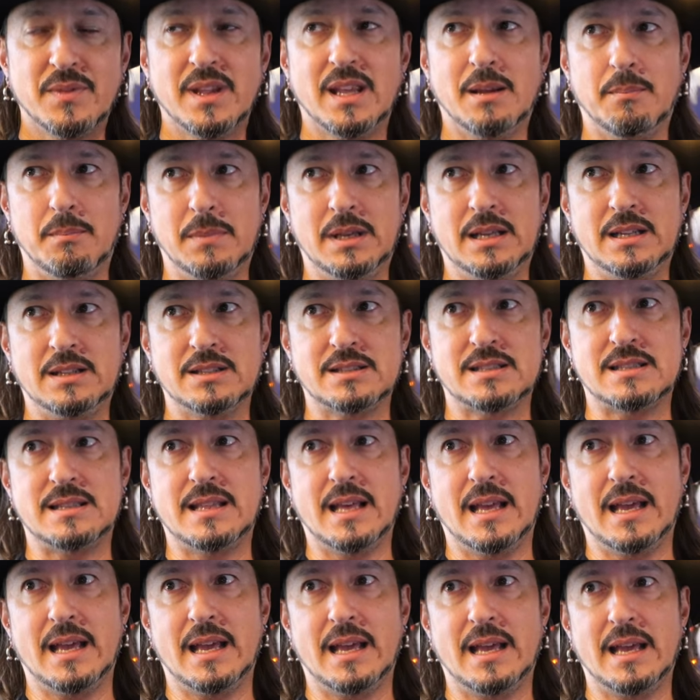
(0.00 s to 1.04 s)
It means
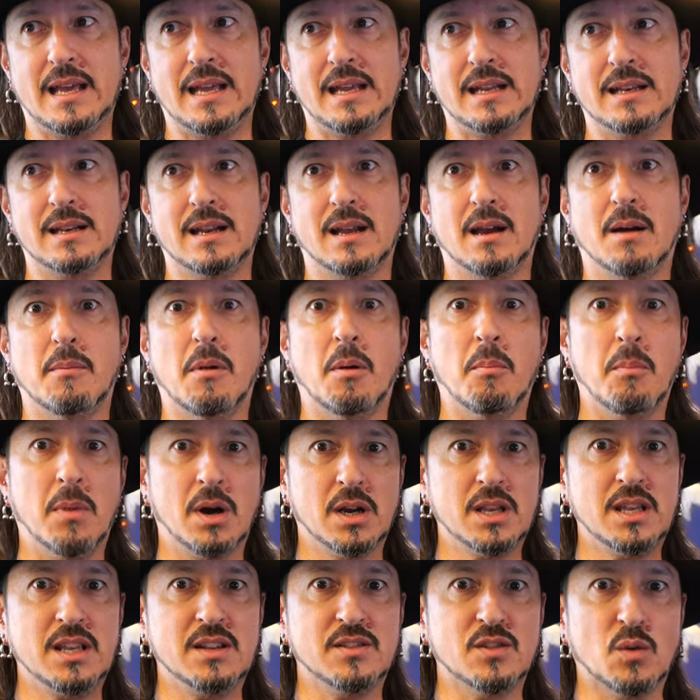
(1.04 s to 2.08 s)
that a
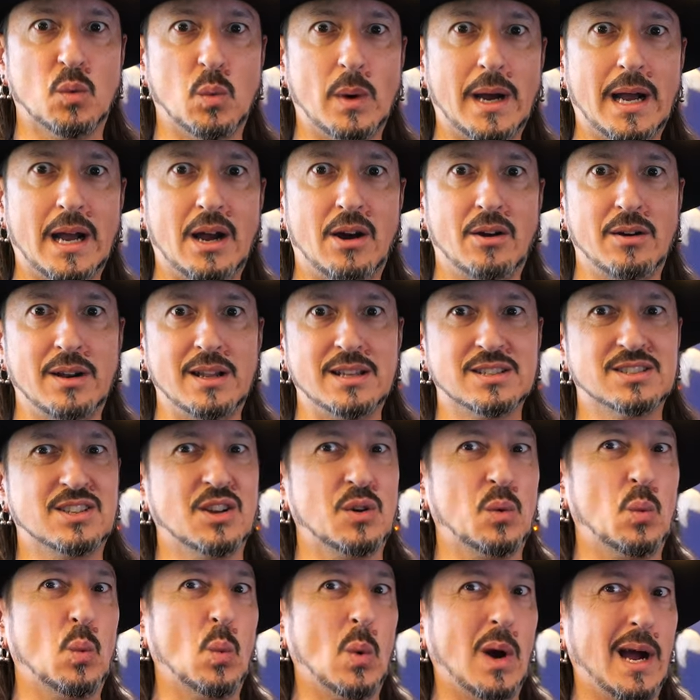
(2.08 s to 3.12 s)
monkey in the wild is
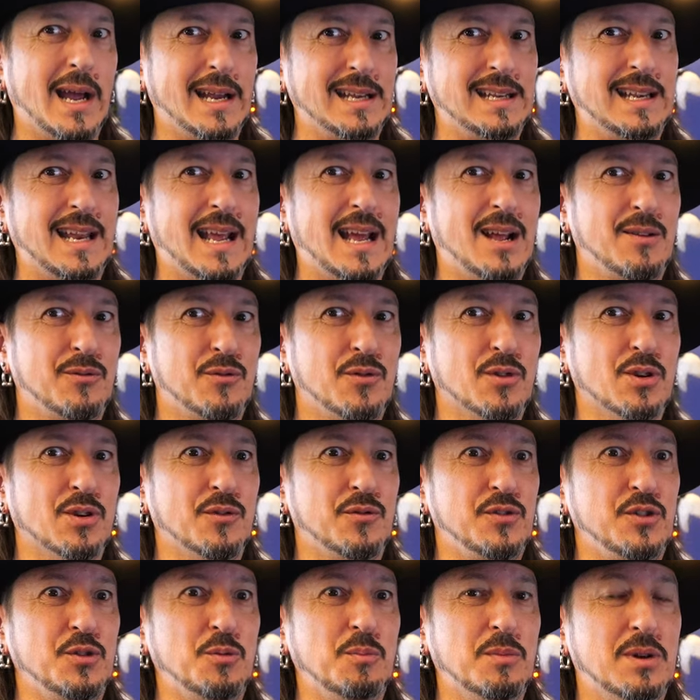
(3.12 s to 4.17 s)
going to wind down for a
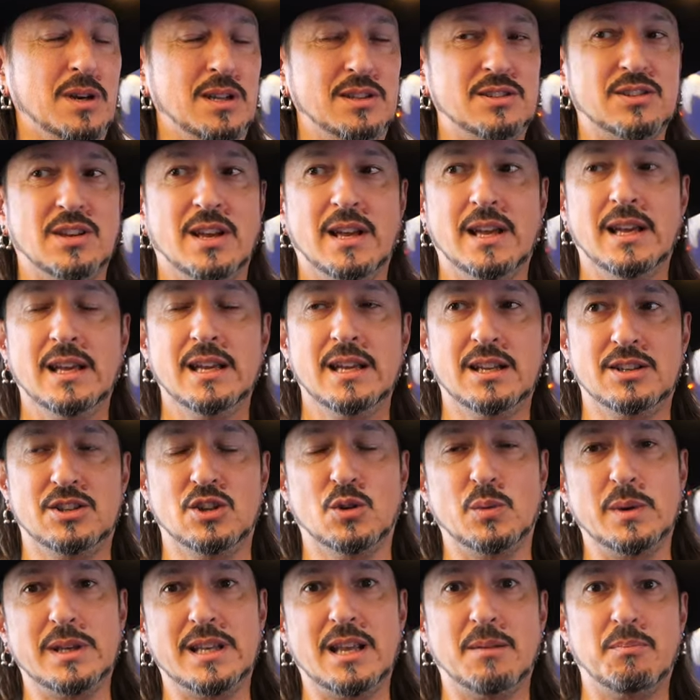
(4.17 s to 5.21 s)
few months
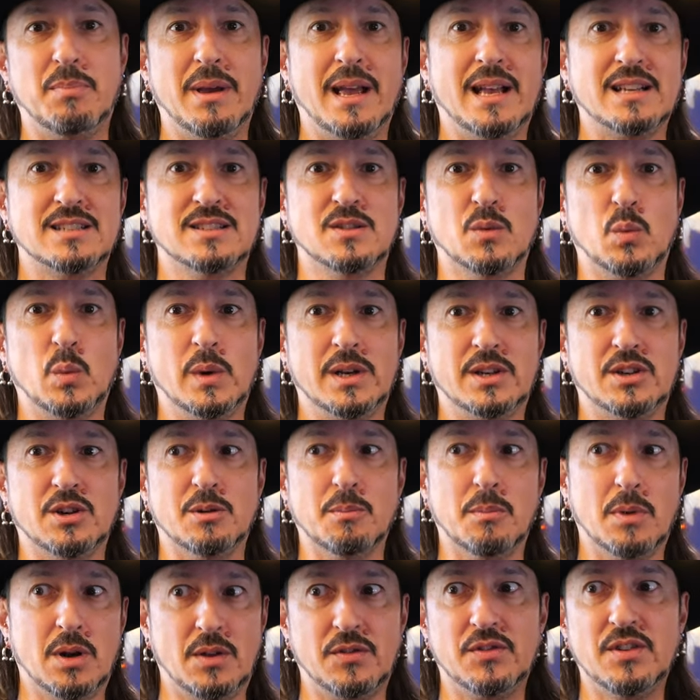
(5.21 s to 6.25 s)
until we get past the
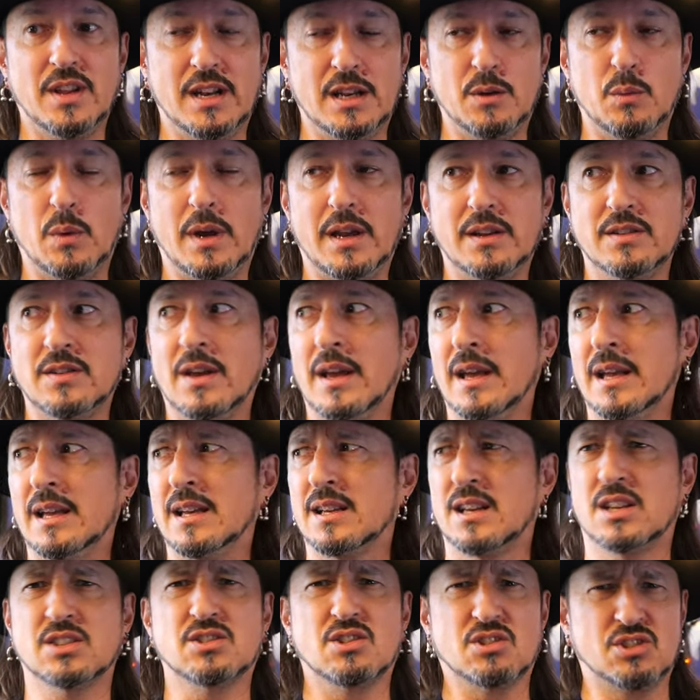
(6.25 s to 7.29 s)
winter months anyways
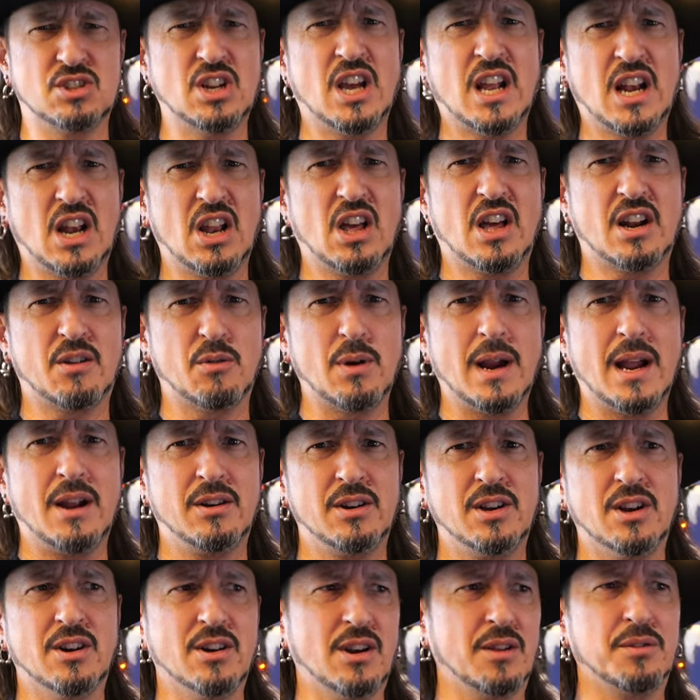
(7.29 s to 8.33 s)
because there's not a lot
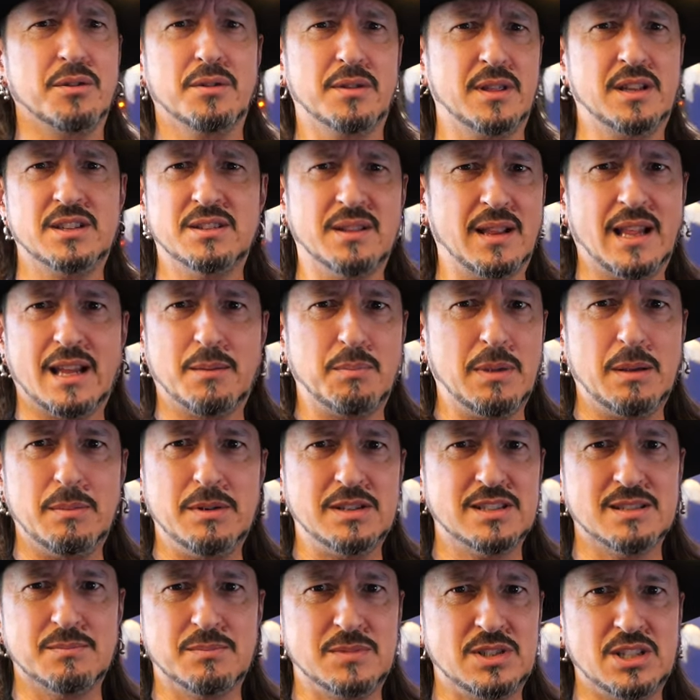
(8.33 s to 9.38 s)
around here other than like maybe
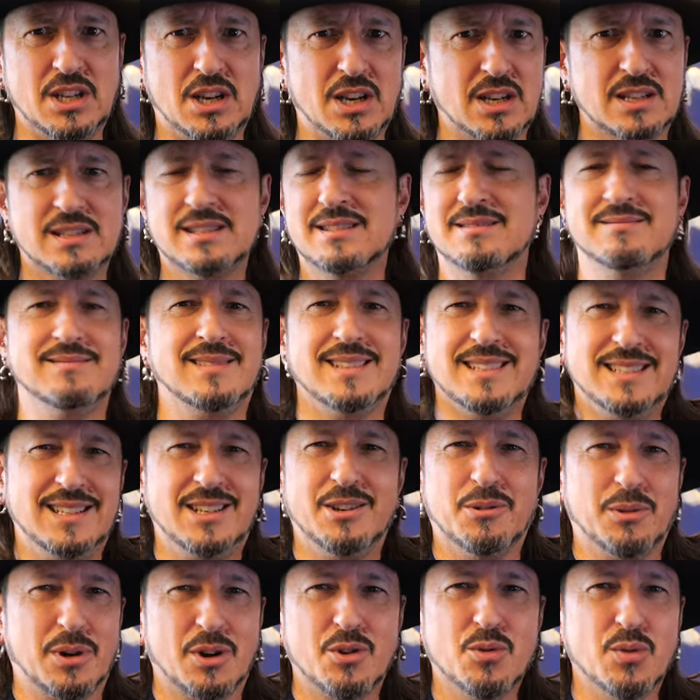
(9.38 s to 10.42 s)
some ducks you
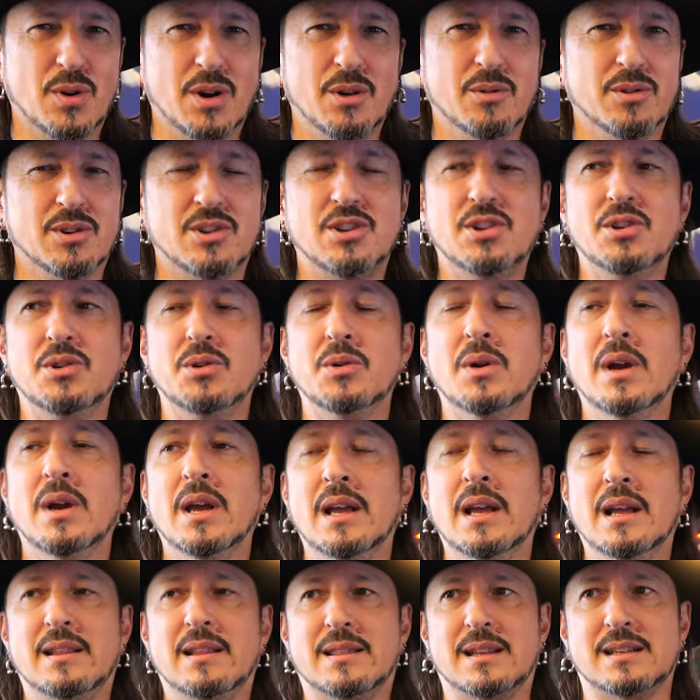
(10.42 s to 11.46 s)
know a crow or two
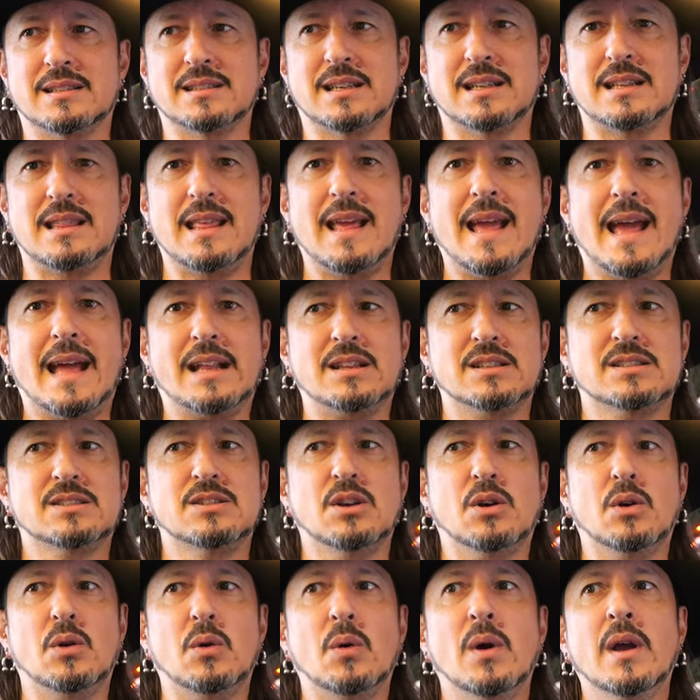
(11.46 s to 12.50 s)
things like that
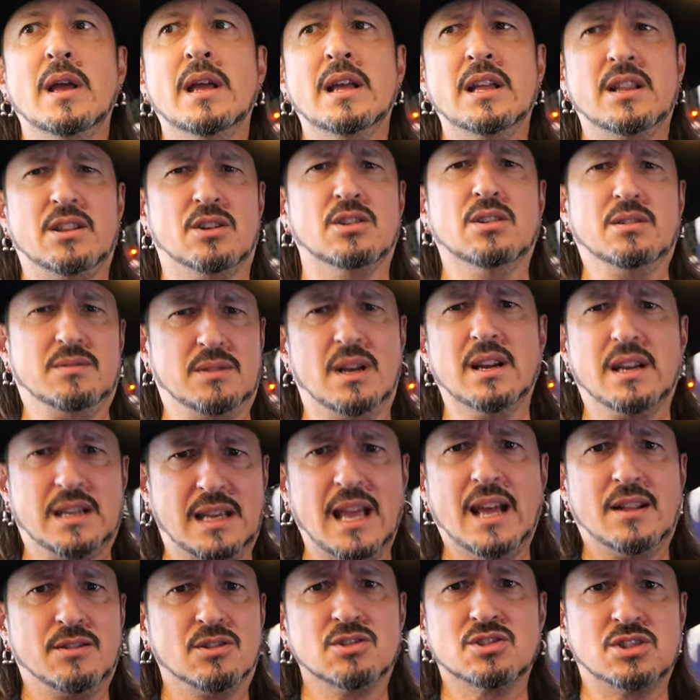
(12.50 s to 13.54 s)
so there
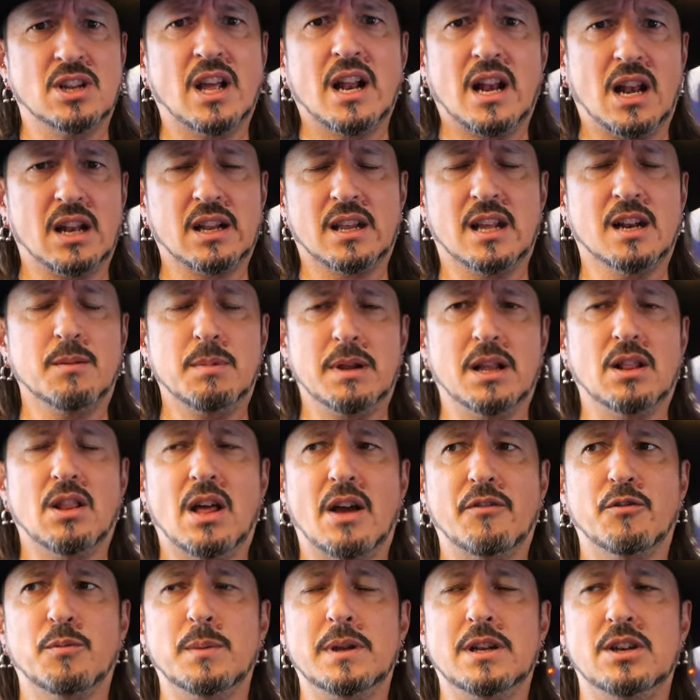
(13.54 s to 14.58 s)
again there's not going to be a
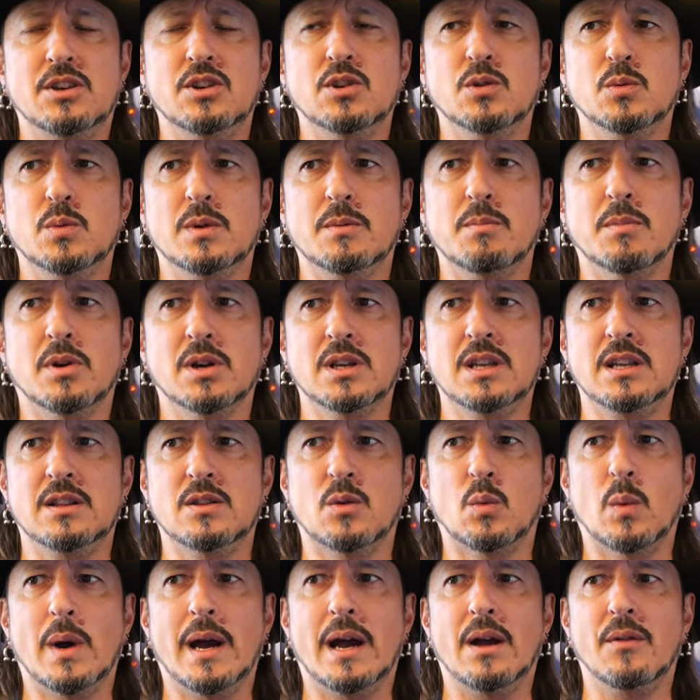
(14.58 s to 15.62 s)
lot for me to do with monkey in the
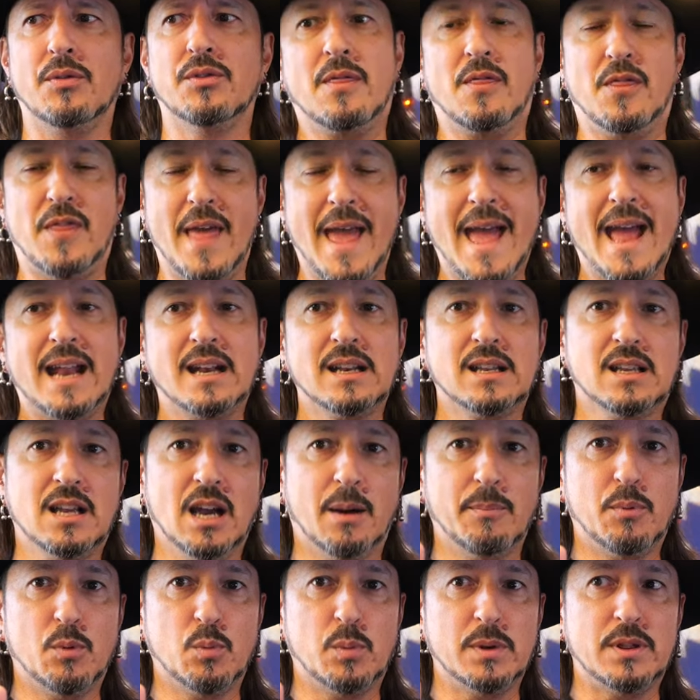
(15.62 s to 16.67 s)
wild that
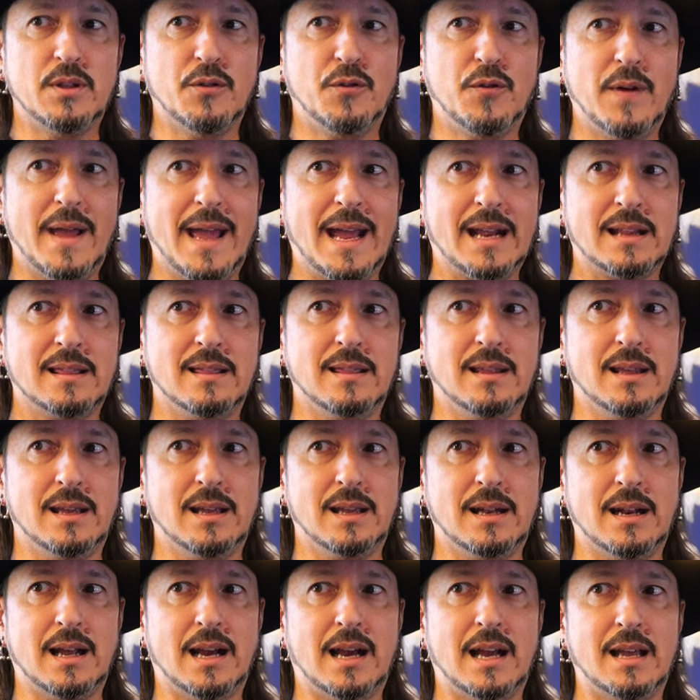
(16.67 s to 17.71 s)
coupled with the fact
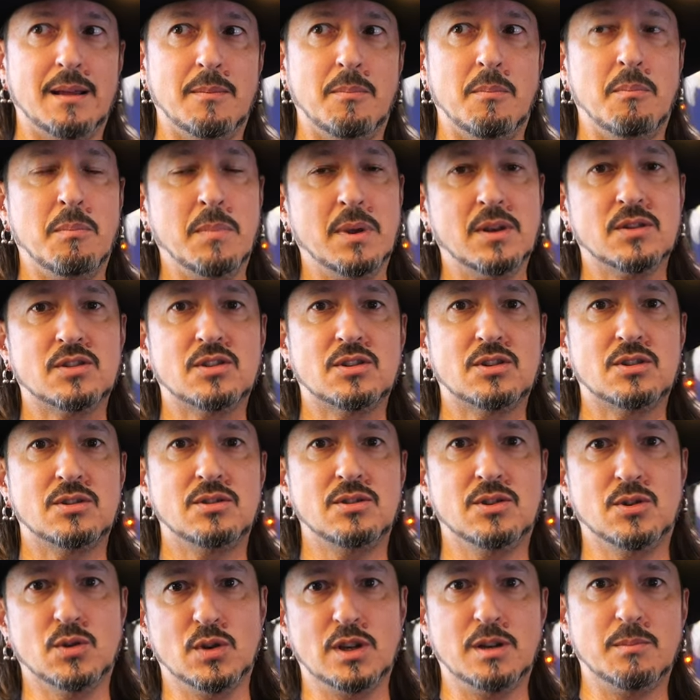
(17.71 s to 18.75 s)
that i miss
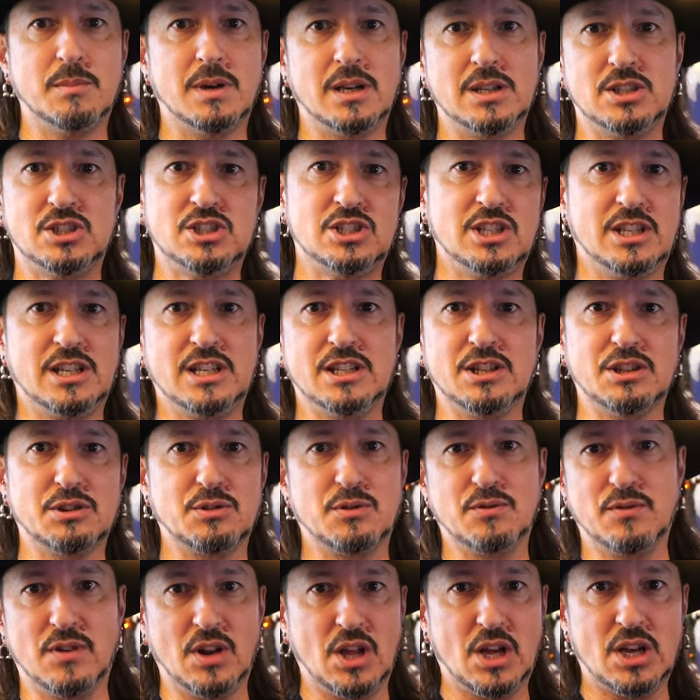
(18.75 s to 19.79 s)
doing my shitty
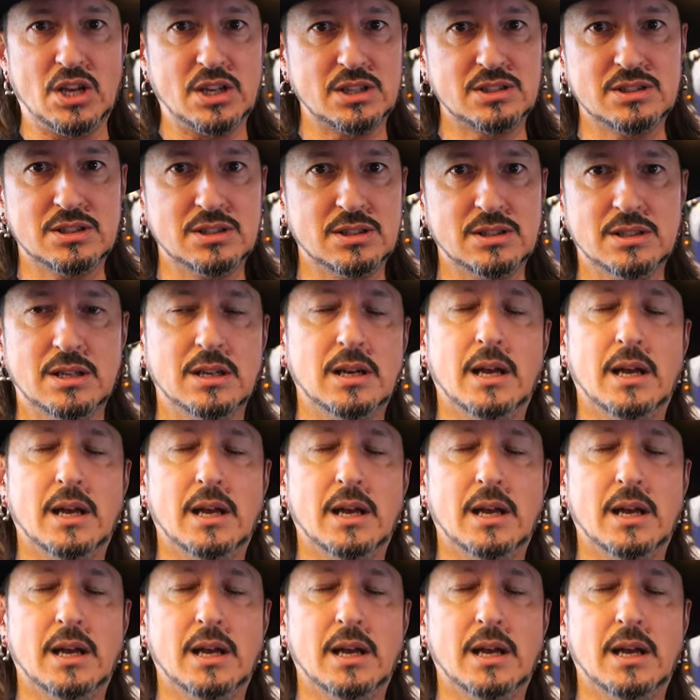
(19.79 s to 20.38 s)
little vlogs